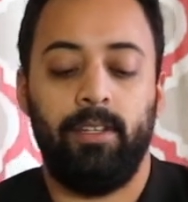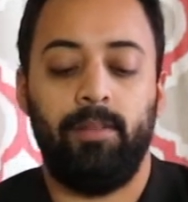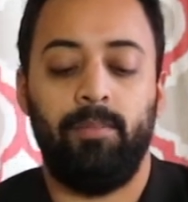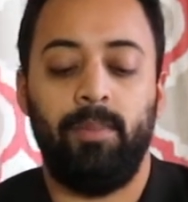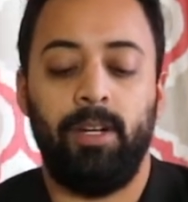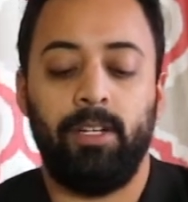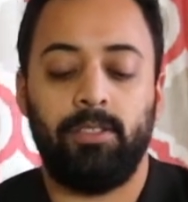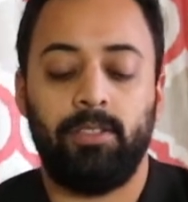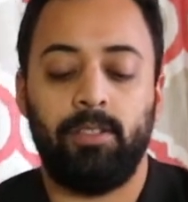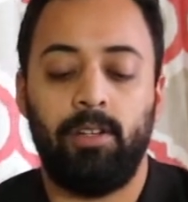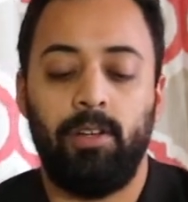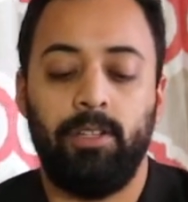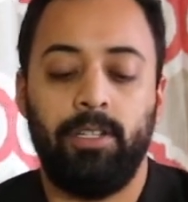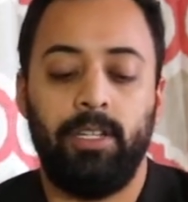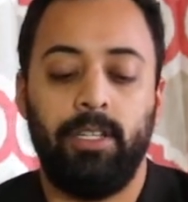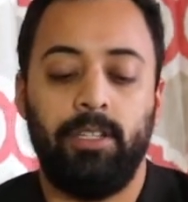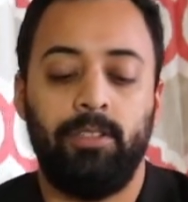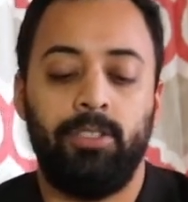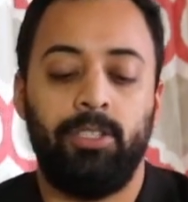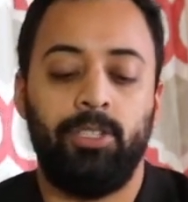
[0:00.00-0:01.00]
amongst all
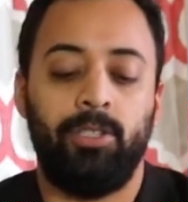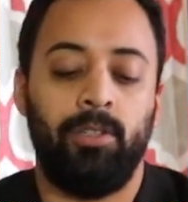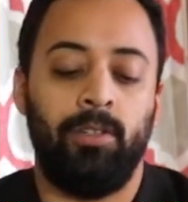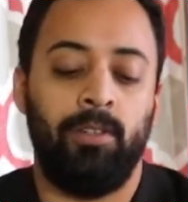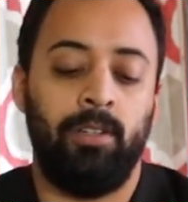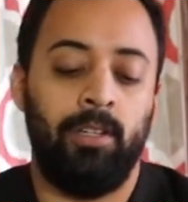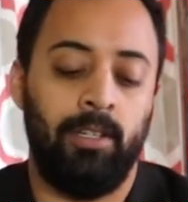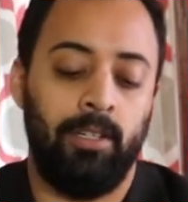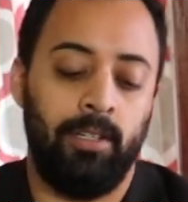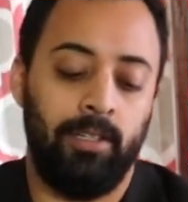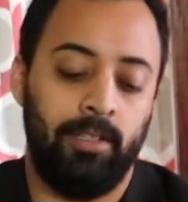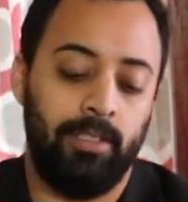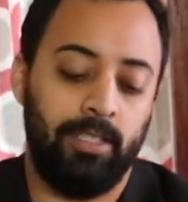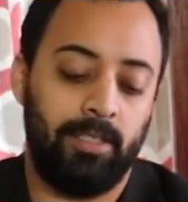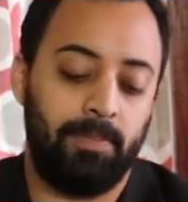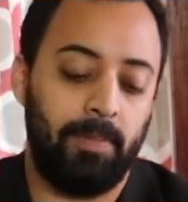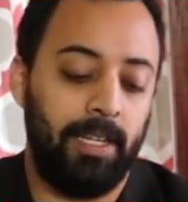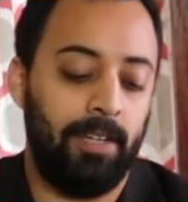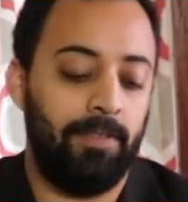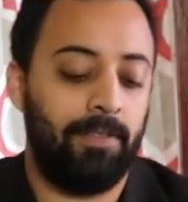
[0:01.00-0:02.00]
the other
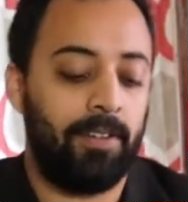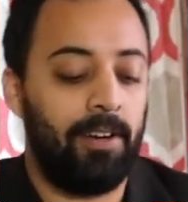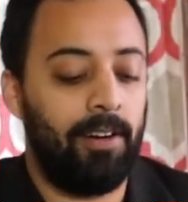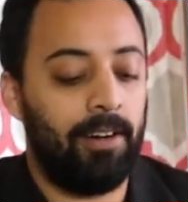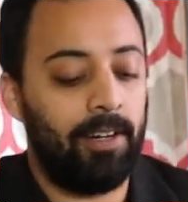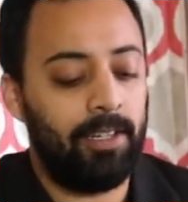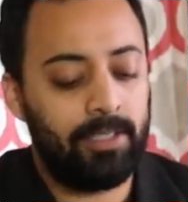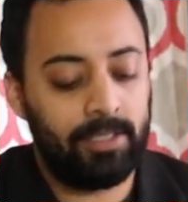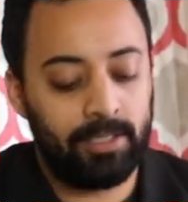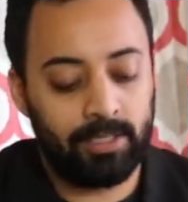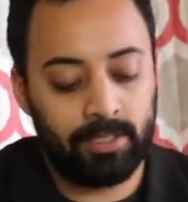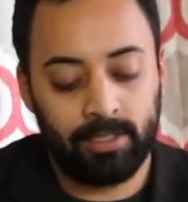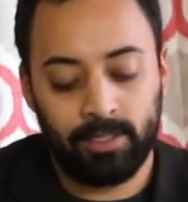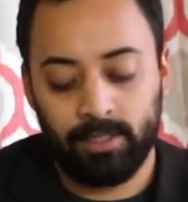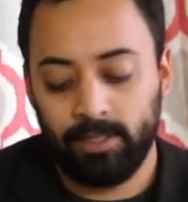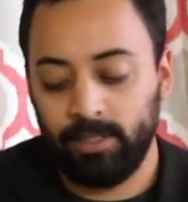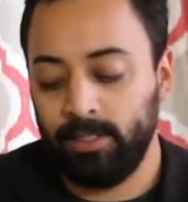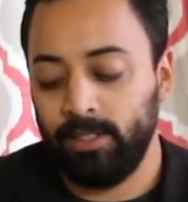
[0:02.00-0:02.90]
display of cards